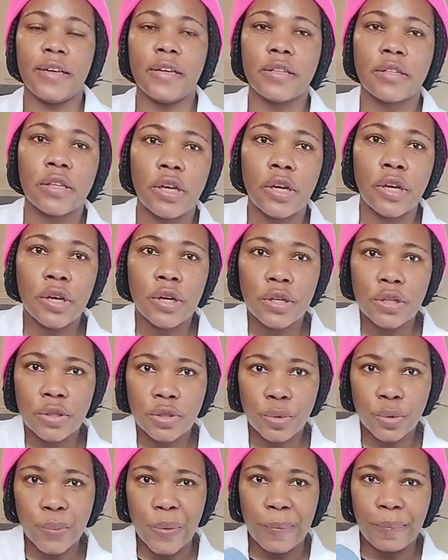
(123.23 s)
in it.
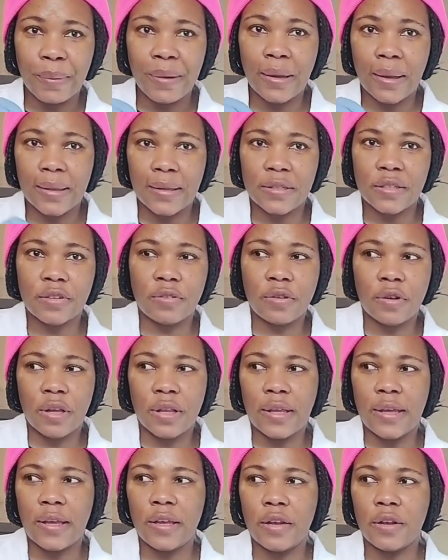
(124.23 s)
So we put
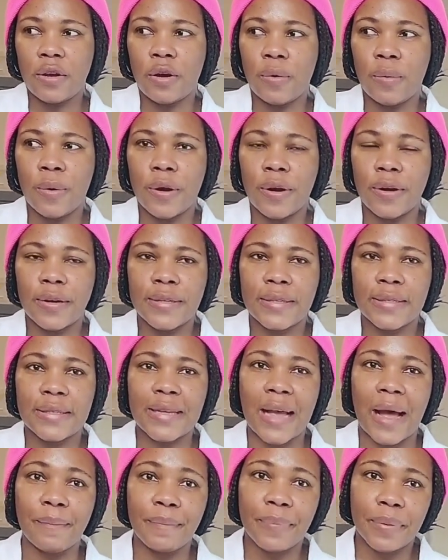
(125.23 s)
glycerol in our
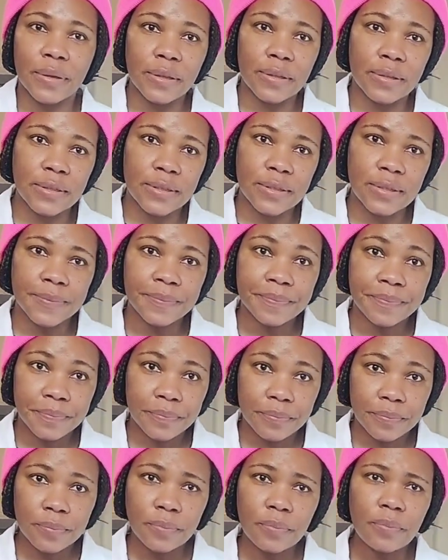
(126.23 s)
samples
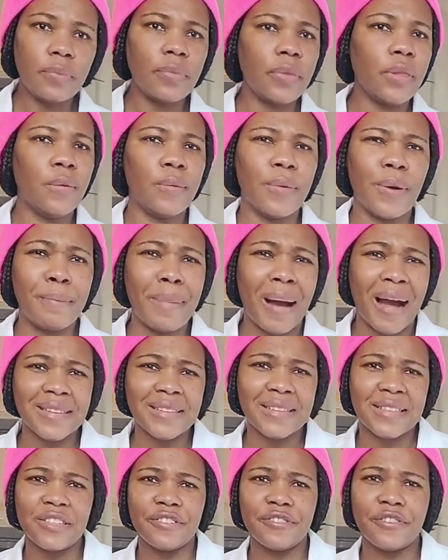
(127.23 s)
for
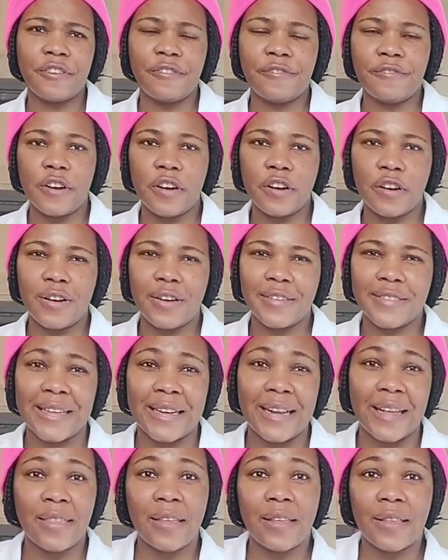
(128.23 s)
bacteria,
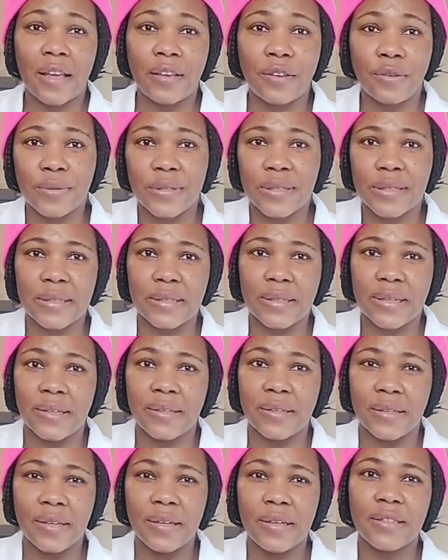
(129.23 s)
fungus, and I think they use it
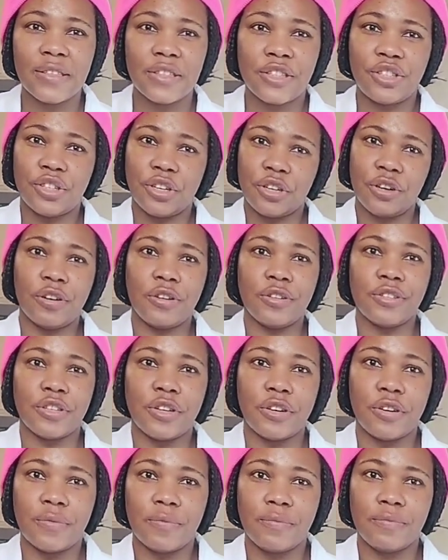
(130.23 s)
in tissue
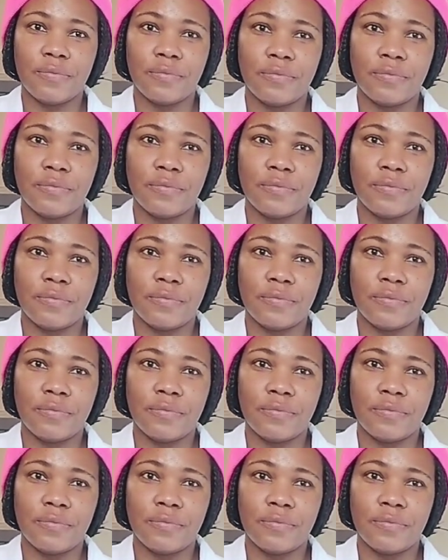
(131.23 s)
culture.